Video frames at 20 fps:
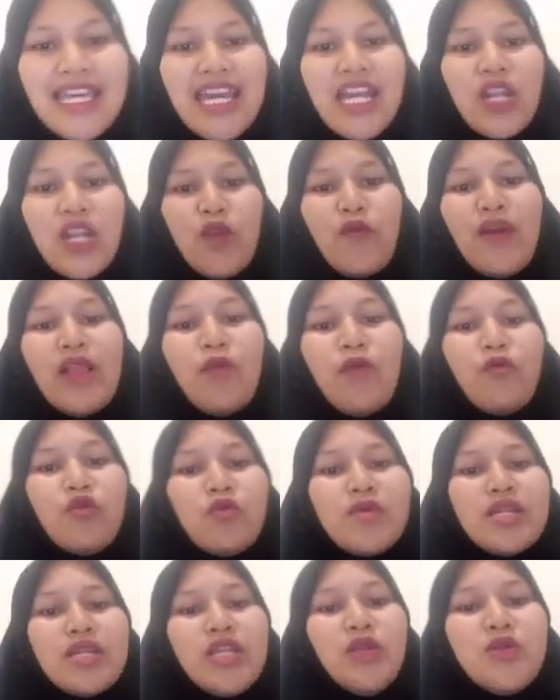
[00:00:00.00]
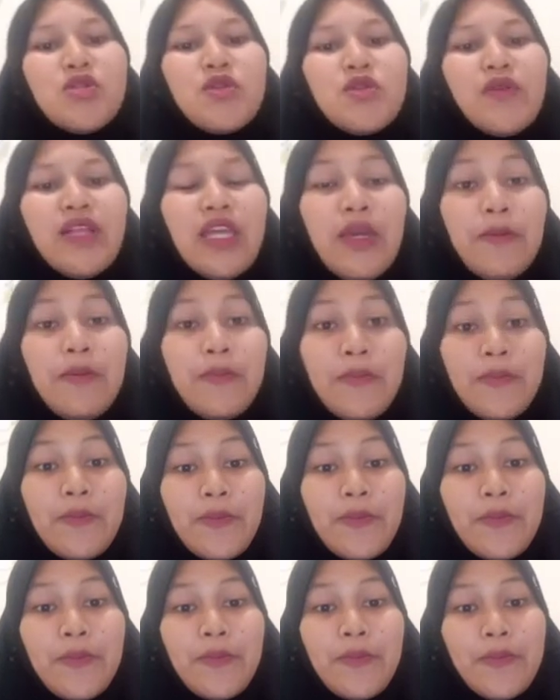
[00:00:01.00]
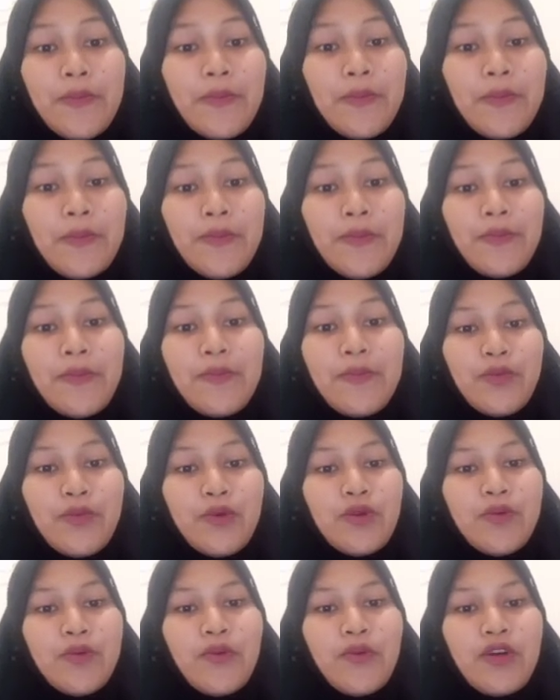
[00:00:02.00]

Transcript: then while women usually put